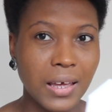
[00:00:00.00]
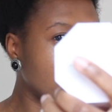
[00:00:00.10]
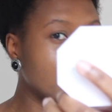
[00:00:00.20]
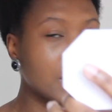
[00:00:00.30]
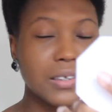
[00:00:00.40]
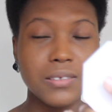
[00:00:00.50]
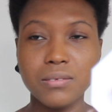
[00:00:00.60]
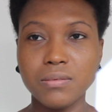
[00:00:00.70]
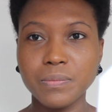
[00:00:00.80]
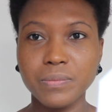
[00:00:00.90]

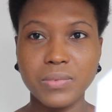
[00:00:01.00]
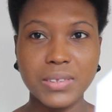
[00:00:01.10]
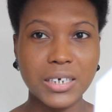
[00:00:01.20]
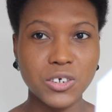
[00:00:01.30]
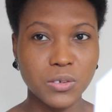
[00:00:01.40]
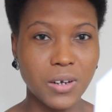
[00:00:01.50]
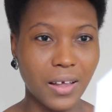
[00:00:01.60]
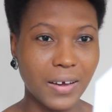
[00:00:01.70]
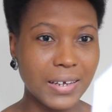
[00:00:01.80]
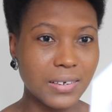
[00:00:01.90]
In natural
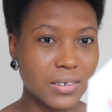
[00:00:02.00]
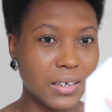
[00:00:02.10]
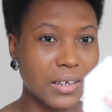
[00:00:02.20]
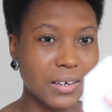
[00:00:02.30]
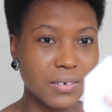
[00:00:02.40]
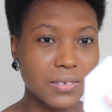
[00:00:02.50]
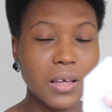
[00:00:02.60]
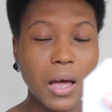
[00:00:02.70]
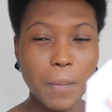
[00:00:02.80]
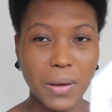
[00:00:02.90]
light, it looks
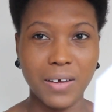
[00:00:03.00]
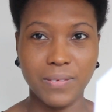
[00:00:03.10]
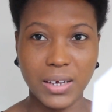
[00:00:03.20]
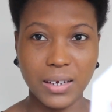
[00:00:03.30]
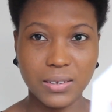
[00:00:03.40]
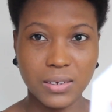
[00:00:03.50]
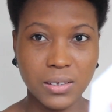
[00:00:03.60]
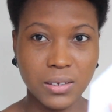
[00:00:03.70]
perfect.